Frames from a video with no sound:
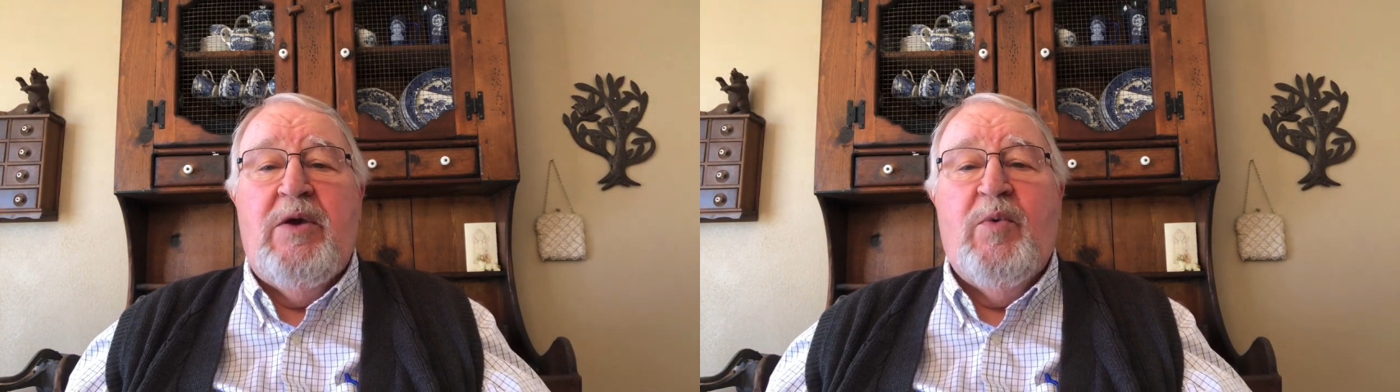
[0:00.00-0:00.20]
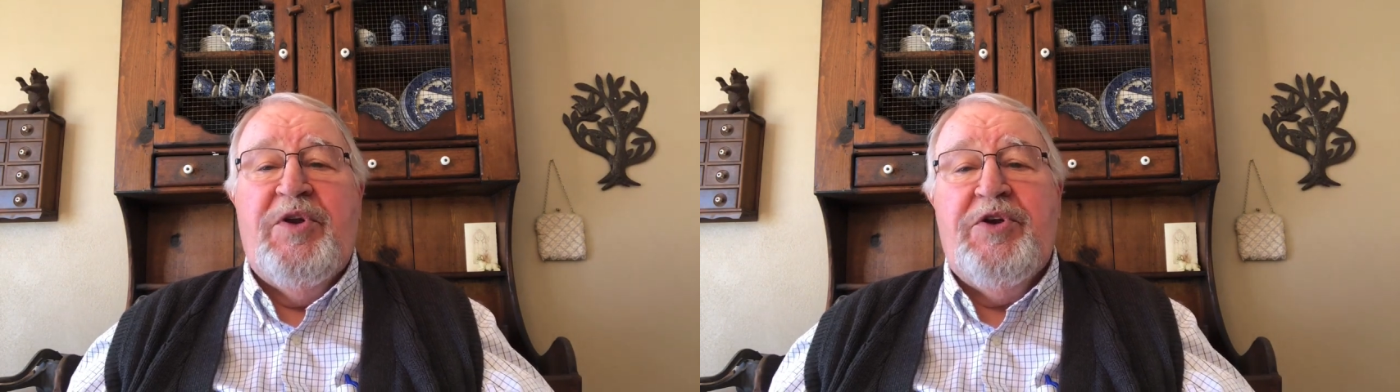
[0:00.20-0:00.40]

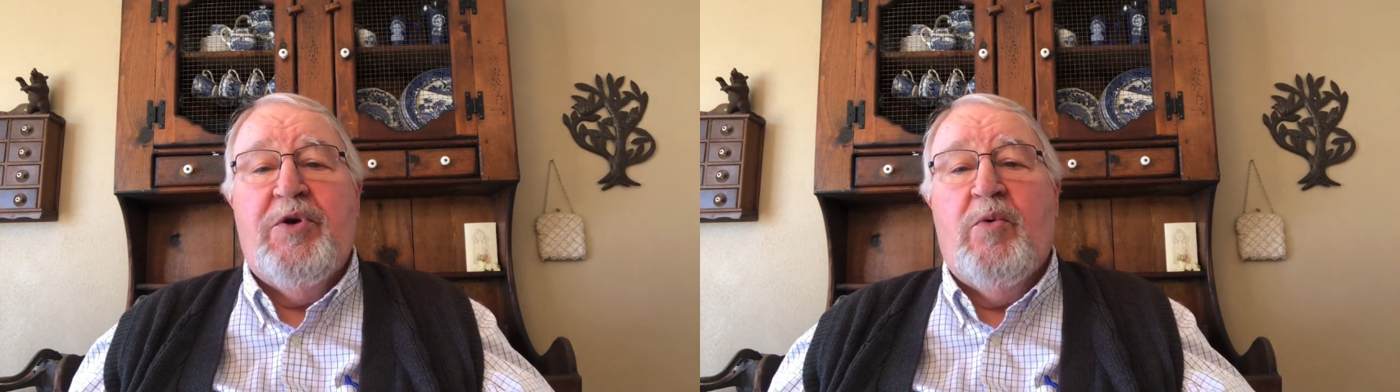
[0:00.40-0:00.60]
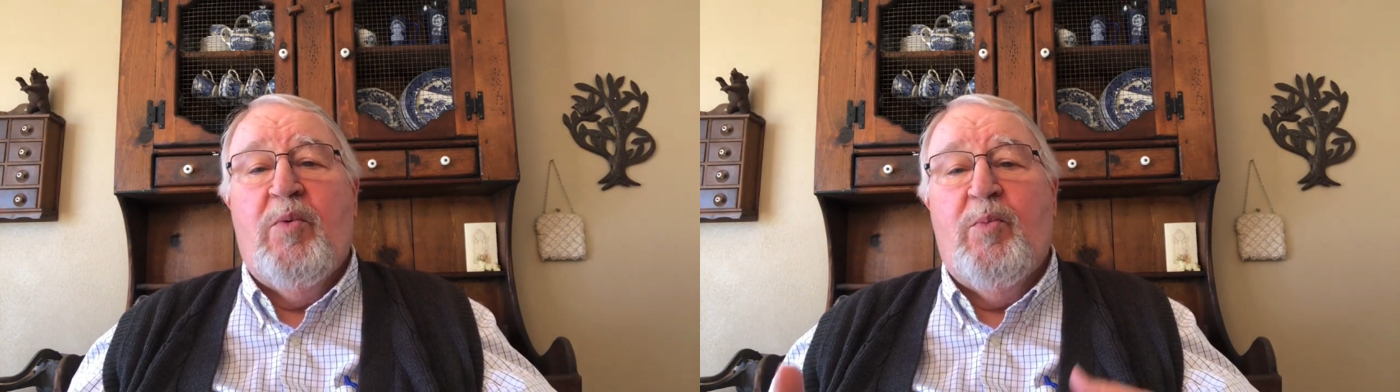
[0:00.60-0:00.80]
When
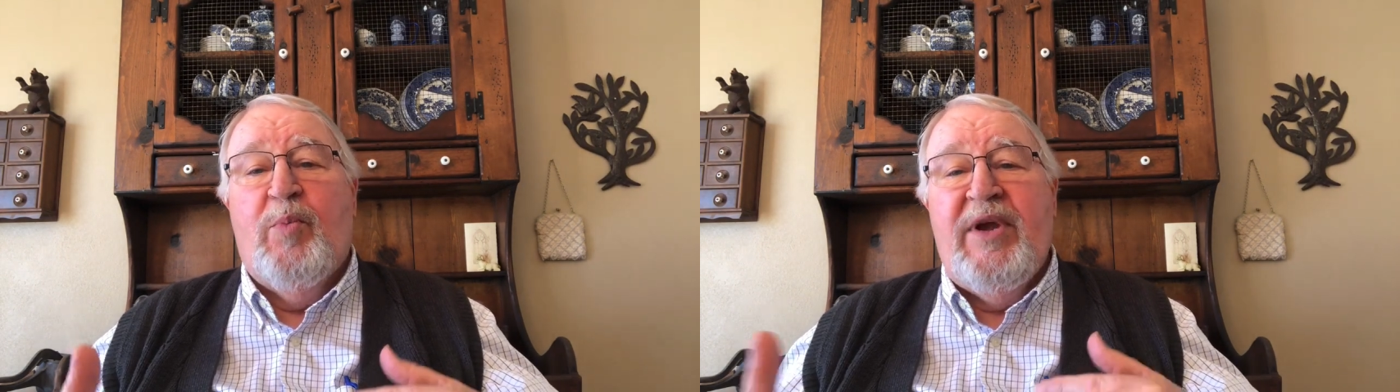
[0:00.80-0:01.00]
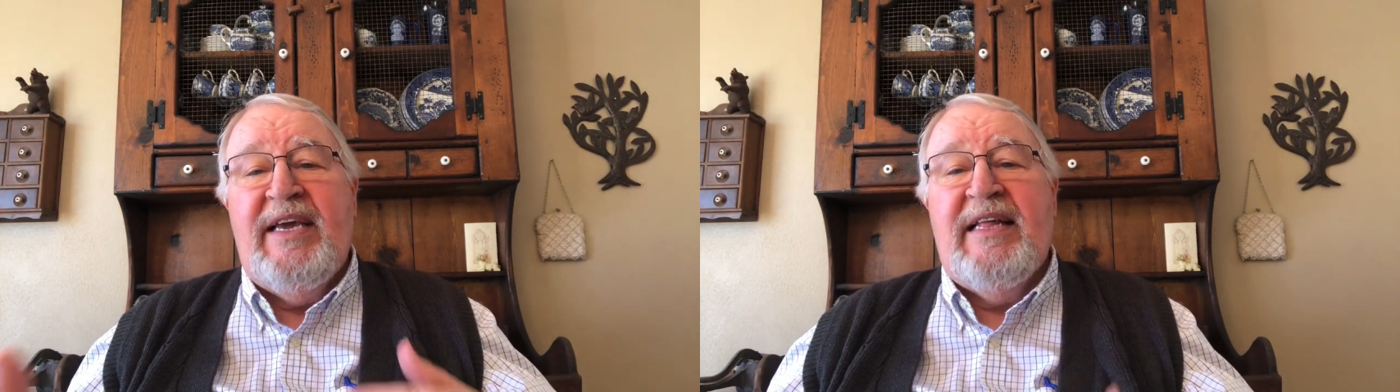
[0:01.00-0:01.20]
you're
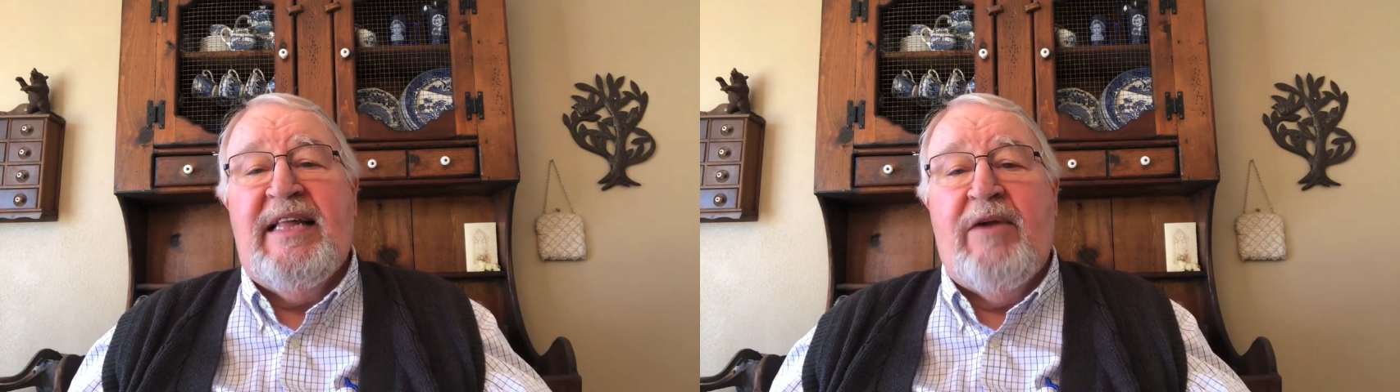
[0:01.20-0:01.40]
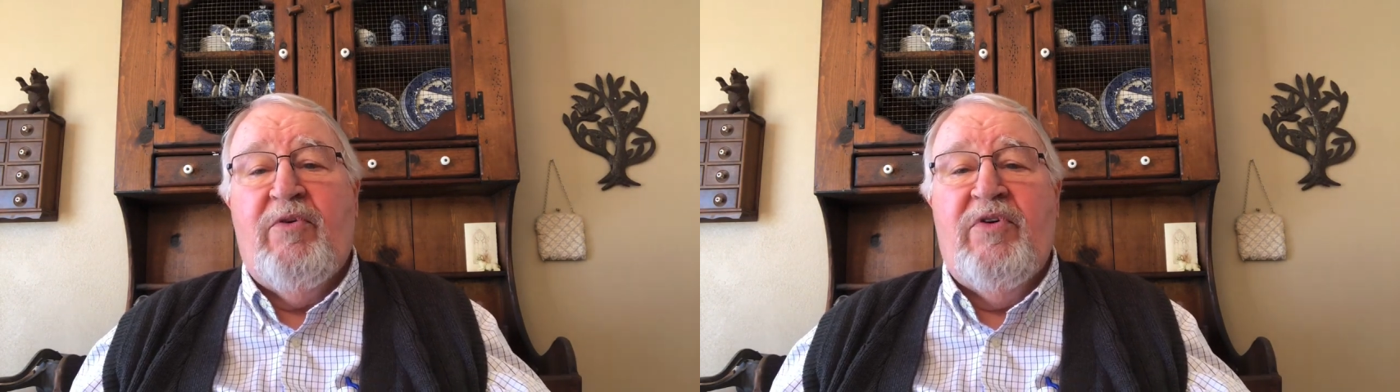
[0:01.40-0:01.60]
bringing
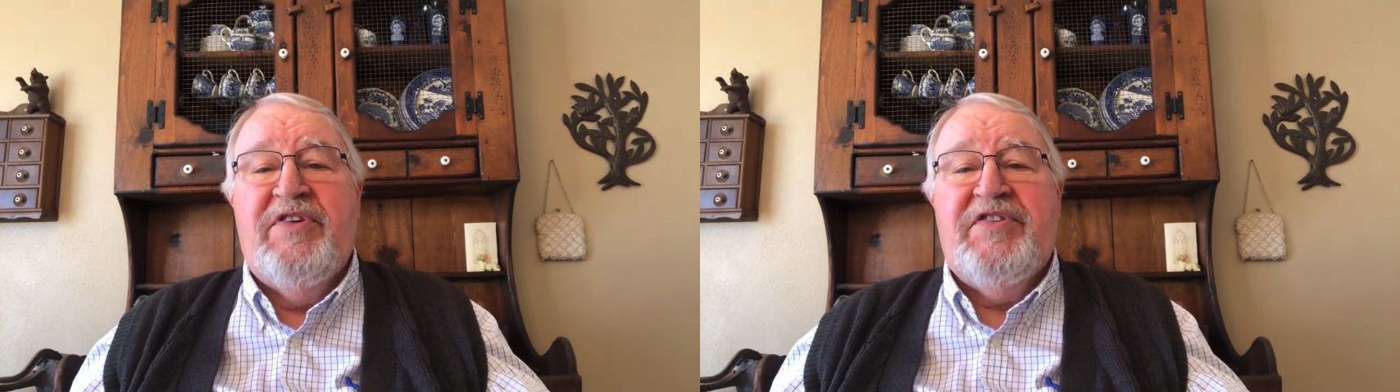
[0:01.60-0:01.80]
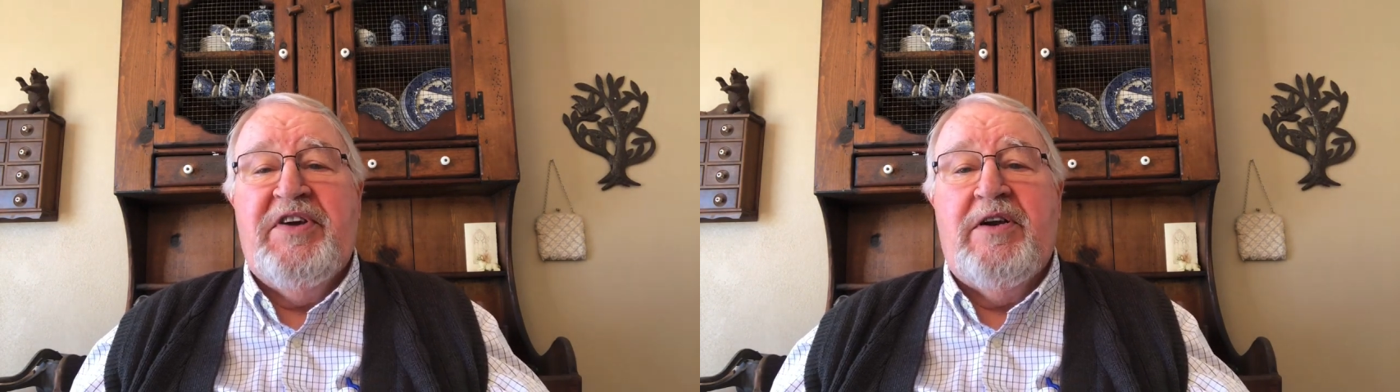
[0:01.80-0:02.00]
that
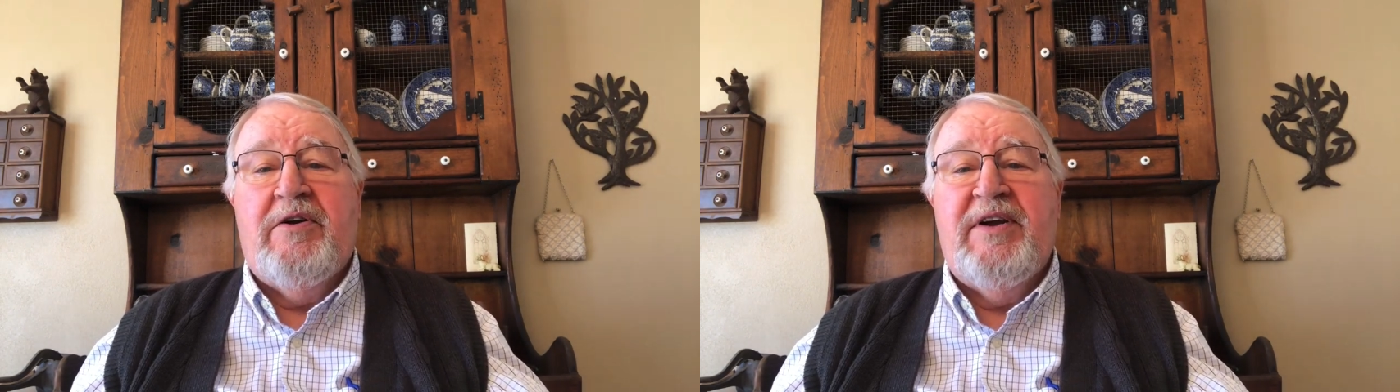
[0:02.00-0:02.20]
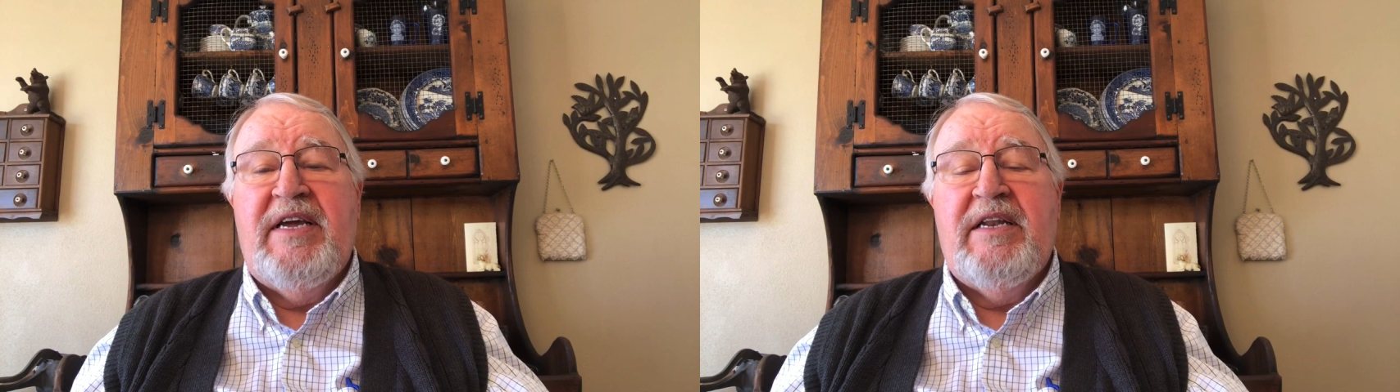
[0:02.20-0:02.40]

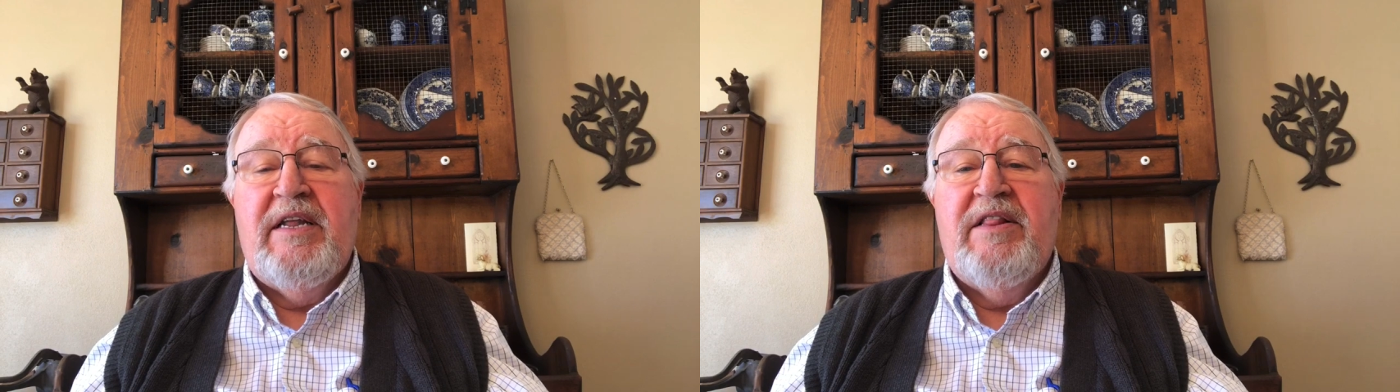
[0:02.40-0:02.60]
rototiller in,